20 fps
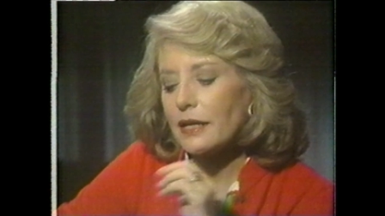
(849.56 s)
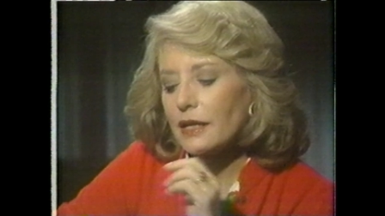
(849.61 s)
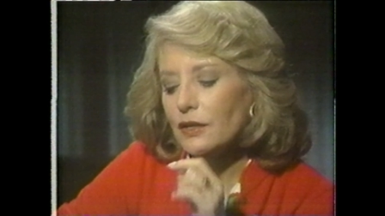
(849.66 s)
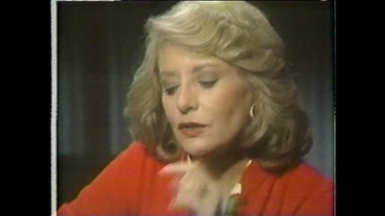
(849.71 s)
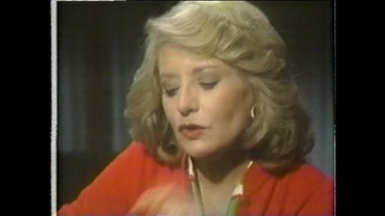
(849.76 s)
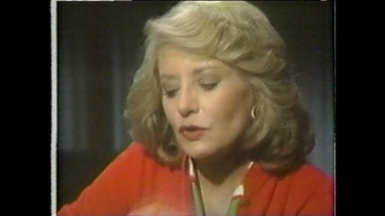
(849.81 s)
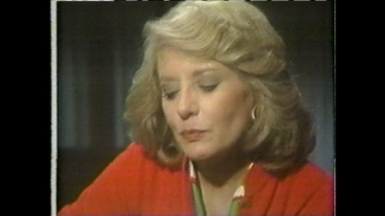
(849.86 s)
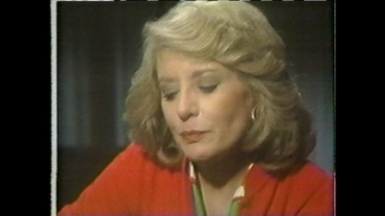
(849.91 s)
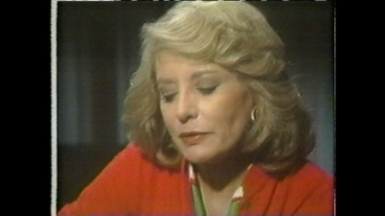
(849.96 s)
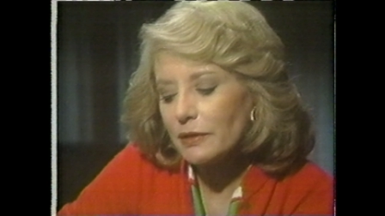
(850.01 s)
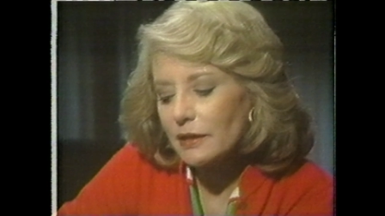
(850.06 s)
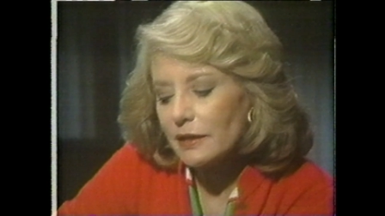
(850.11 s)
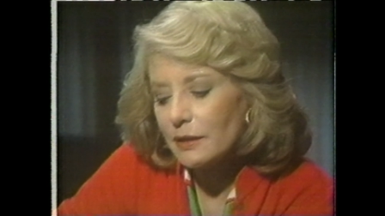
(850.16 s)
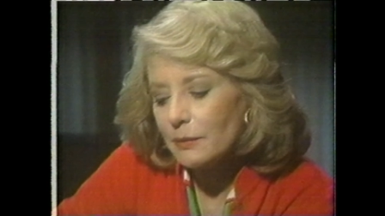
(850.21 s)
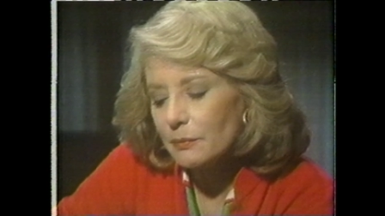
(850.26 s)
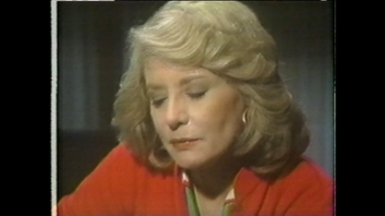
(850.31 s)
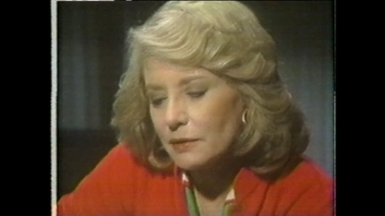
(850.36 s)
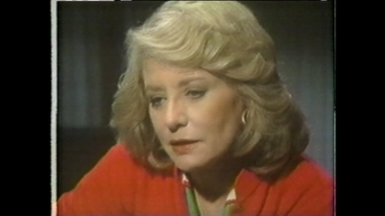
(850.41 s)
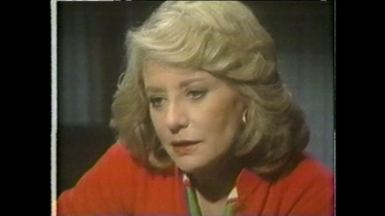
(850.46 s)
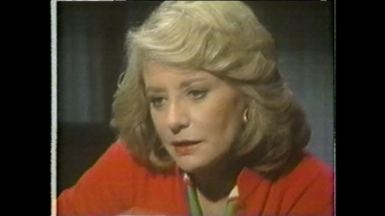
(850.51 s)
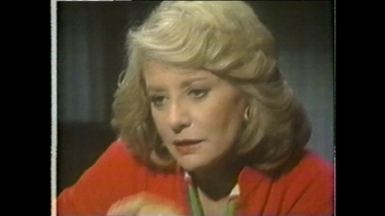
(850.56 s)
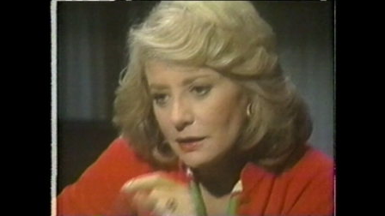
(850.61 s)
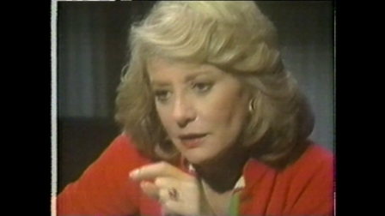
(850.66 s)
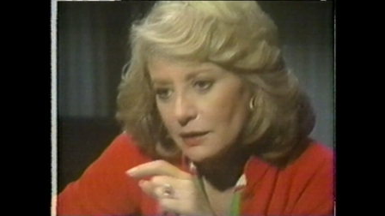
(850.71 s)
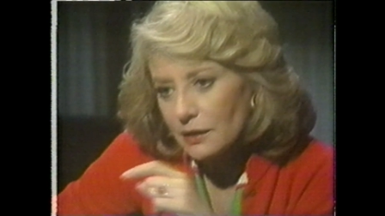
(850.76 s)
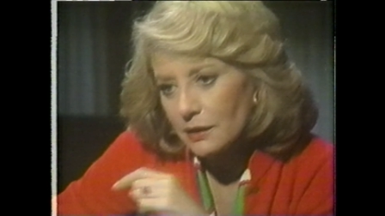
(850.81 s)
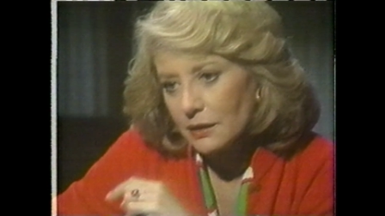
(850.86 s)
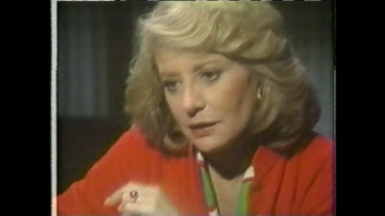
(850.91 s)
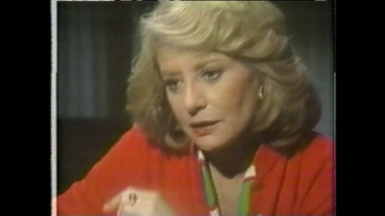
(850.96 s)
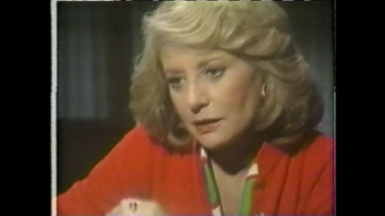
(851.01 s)
Can you play me?
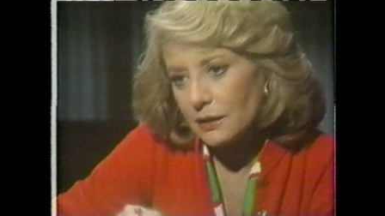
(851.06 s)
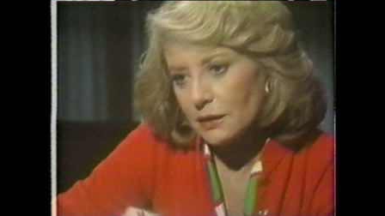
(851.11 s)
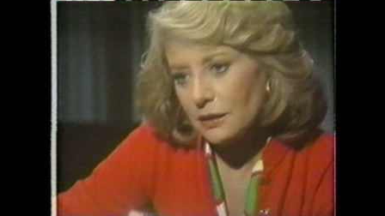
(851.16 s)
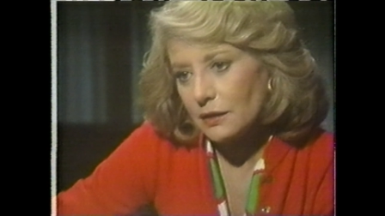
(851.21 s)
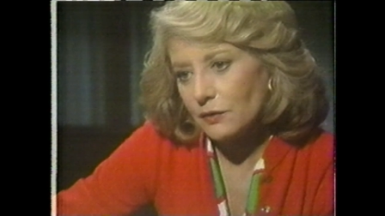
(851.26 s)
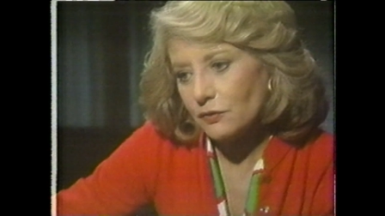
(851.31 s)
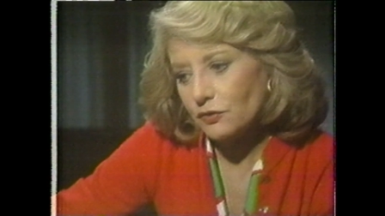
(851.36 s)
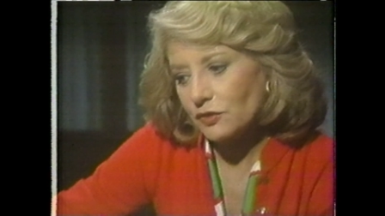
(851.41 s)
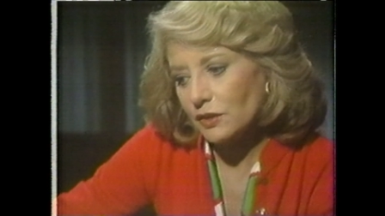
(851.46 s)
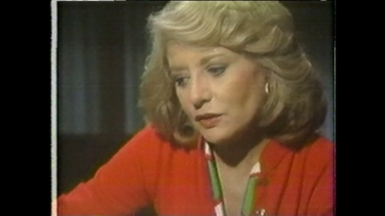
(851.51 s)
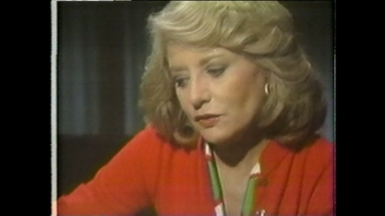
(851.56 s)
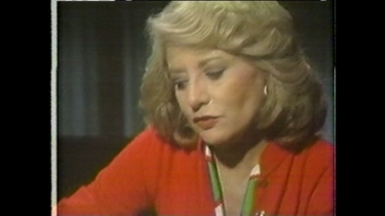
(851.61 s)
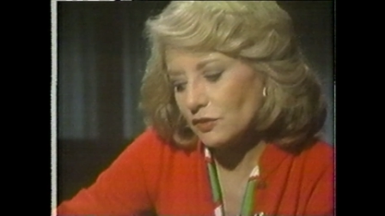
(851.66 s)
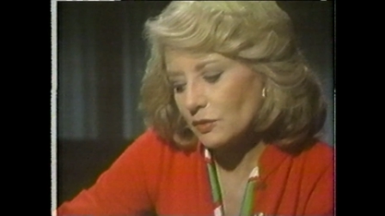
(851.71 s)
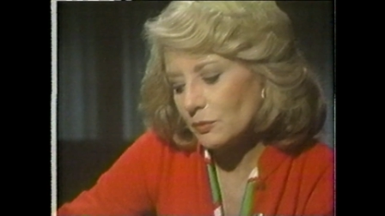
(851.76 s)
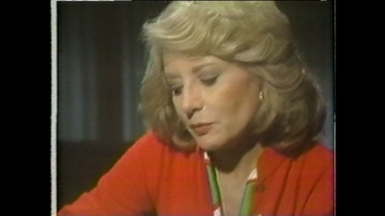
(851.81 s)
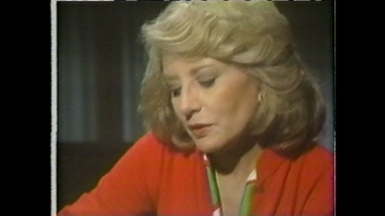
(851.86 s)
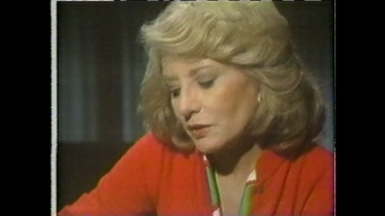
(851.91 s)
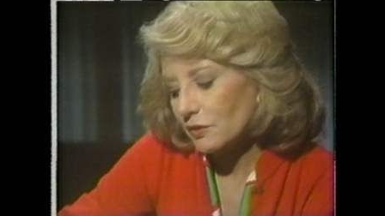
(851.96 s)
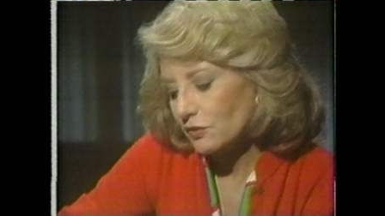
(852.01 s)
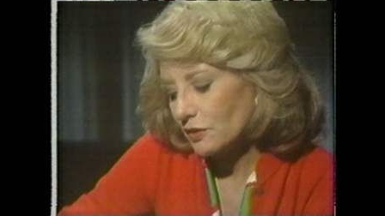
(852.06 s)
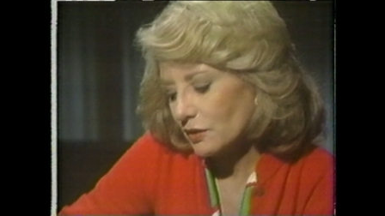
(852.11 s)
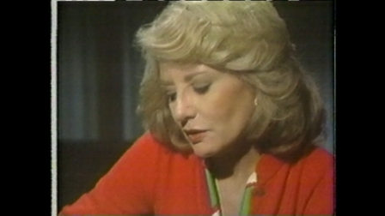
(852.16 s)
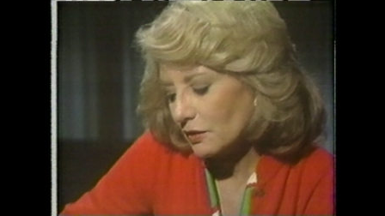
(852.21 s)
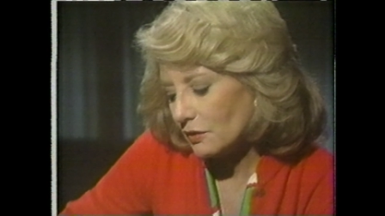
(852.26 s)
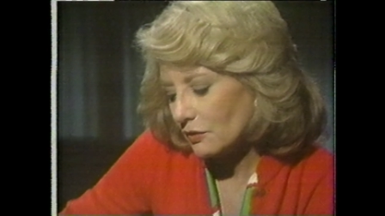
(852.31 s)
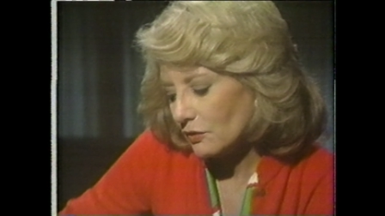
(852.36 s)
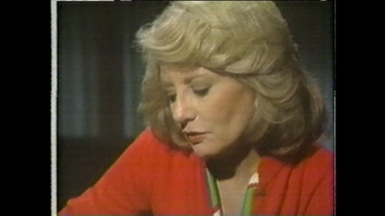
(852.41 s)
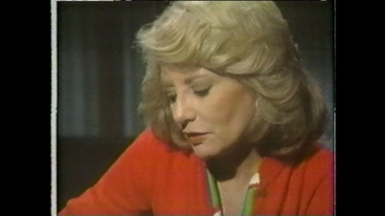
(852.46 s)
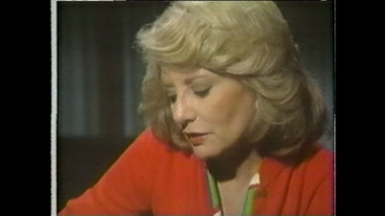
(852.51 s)
If, if somebody
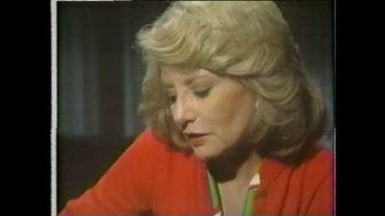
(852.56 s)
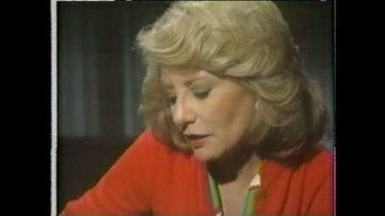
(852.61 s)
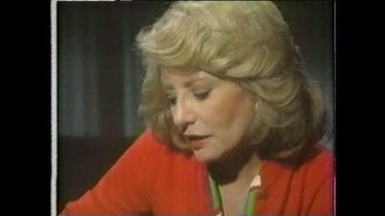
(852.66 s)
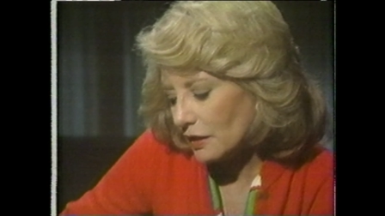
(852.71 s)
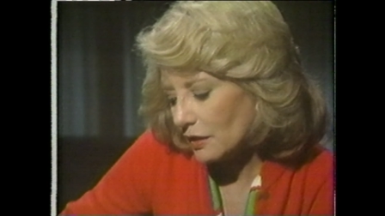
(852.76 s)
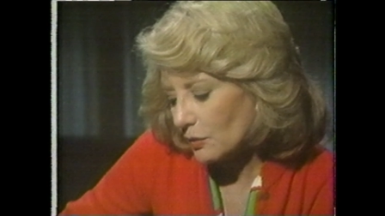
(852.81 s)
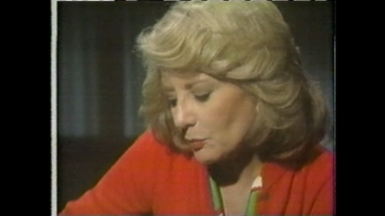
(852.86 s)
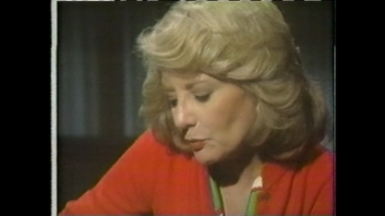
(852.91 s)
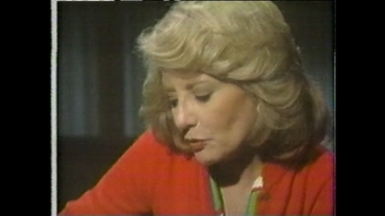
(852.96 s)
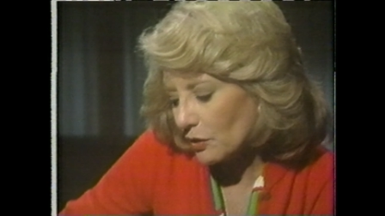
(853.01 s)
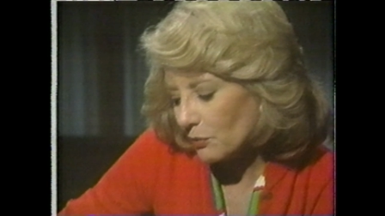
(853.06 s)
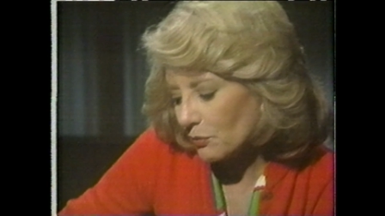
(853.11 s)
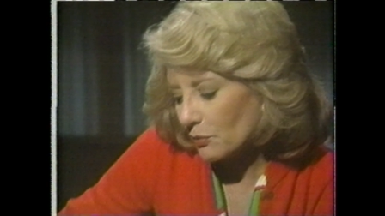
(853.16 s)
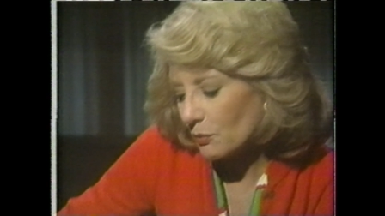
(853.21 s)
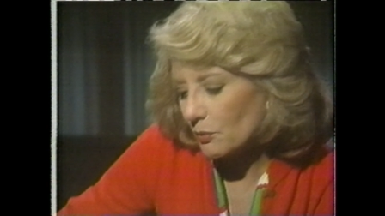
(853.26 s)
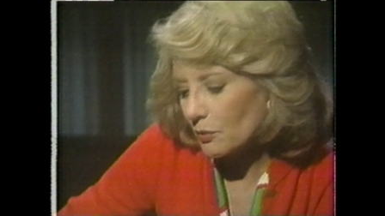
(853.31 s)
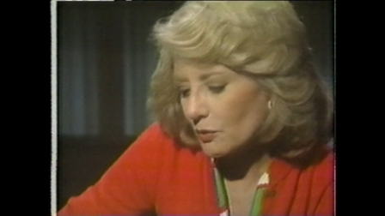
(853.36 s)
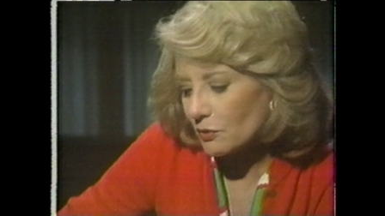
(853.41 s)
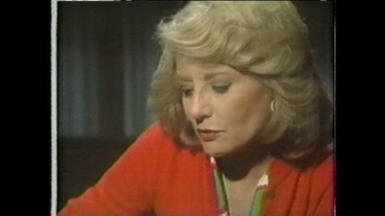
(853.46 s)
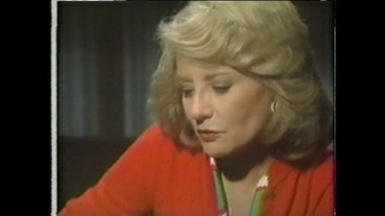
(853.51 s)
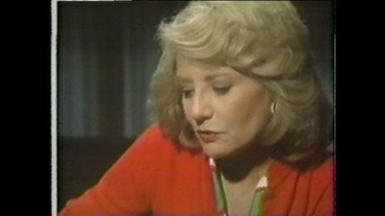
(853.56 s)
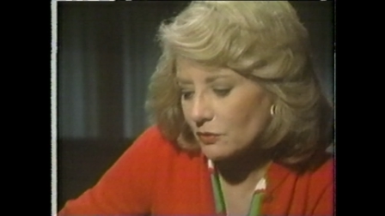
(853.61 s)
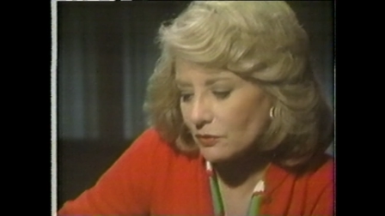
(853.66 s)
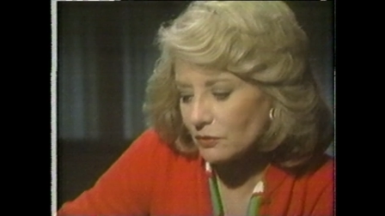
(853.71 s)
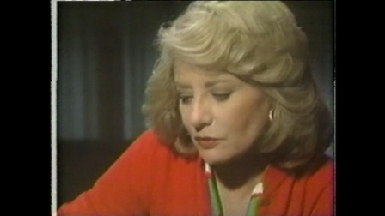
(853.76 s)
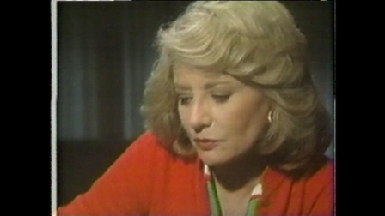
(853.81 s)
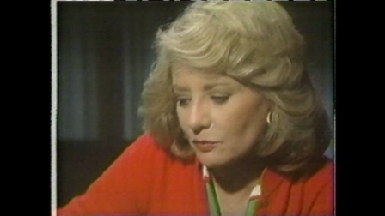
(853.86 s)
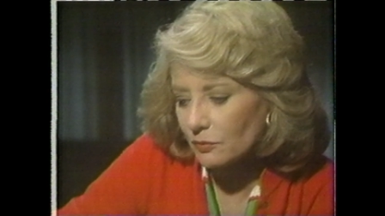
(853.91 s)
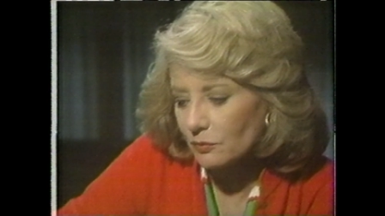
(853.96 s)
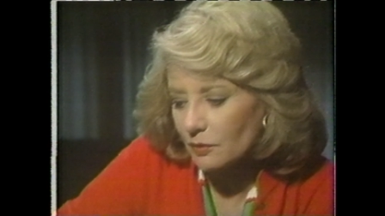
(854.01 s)
said, uh, nah, Barbara Walters,
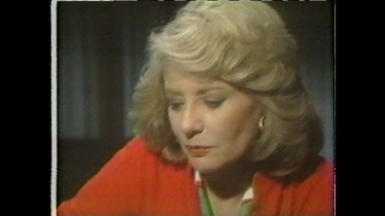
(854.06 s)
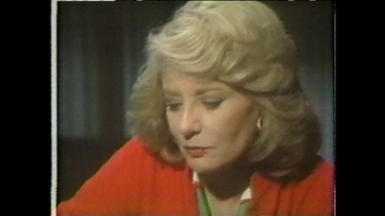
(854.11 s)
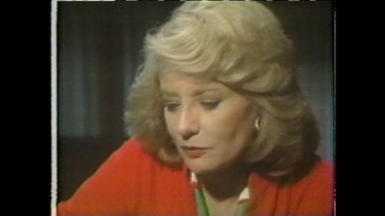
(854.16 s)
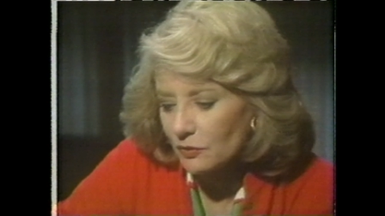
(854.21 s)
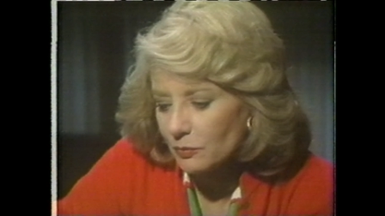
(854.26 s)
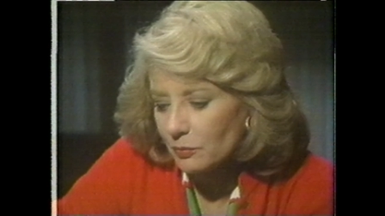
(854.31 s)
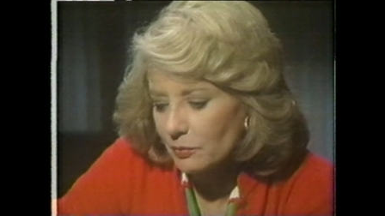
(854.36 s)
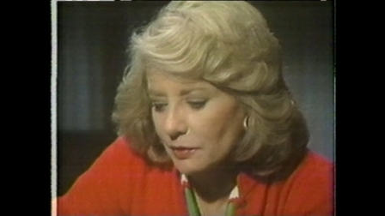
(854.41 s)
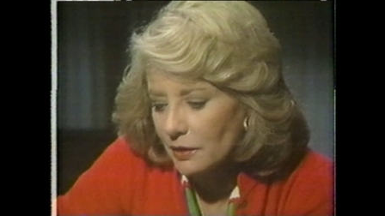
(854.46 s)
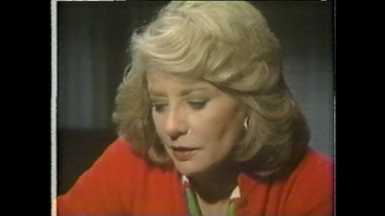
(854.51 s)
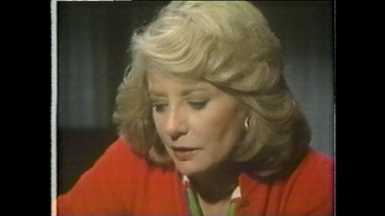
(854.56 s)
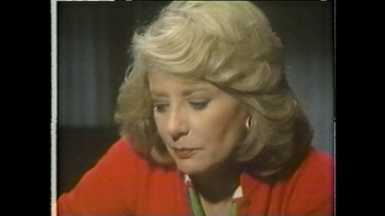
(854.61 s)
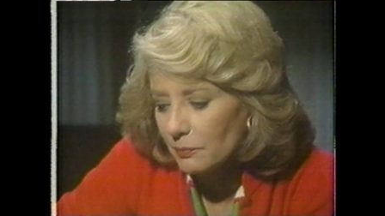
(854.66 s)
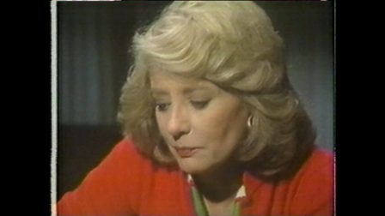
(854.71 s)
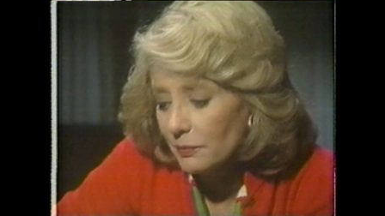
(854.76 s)
what would you play?